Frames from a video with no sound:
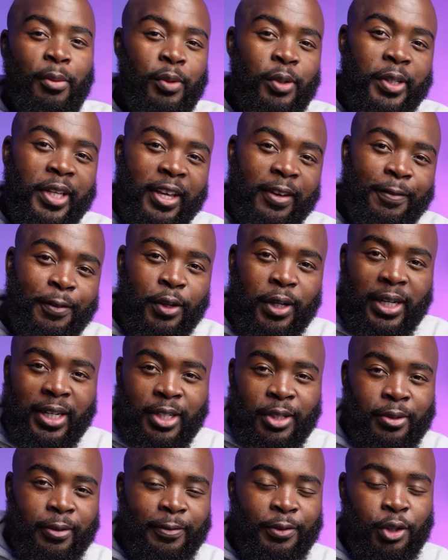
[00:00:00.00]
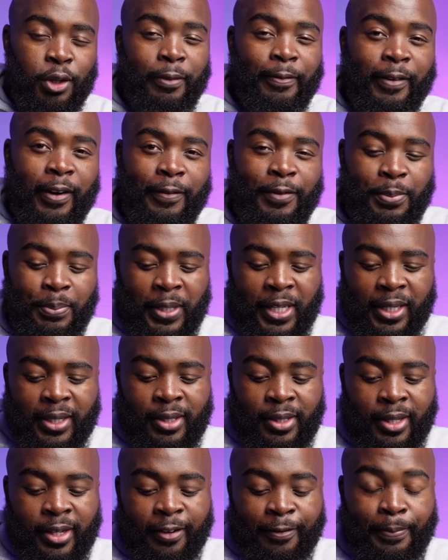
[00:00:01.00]
will give you a list of top 5
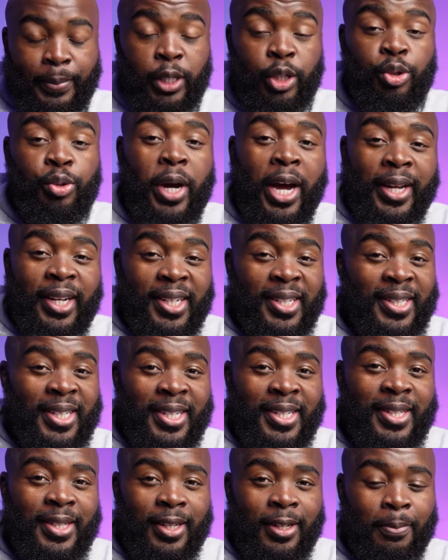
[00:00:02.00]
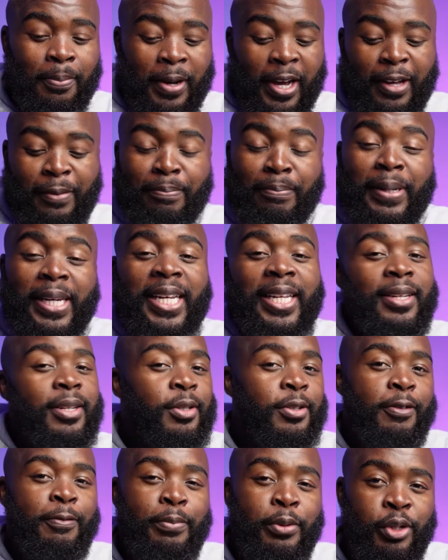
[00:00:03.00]
speakers that have been tried and tested by
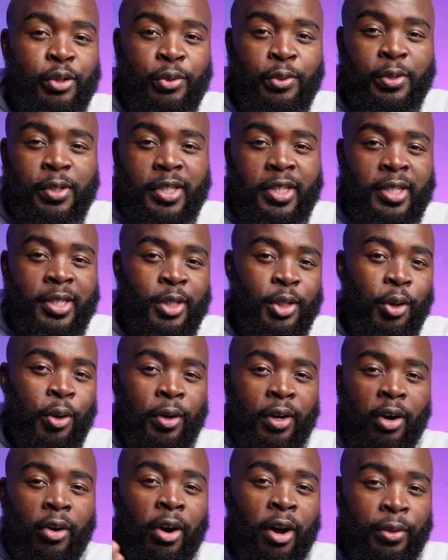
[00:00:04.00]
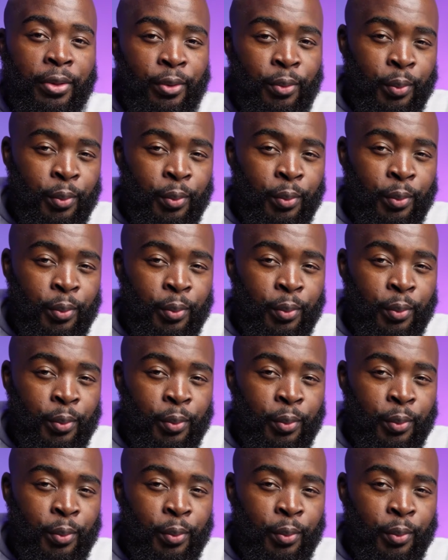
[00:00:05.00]
millions of producers all around the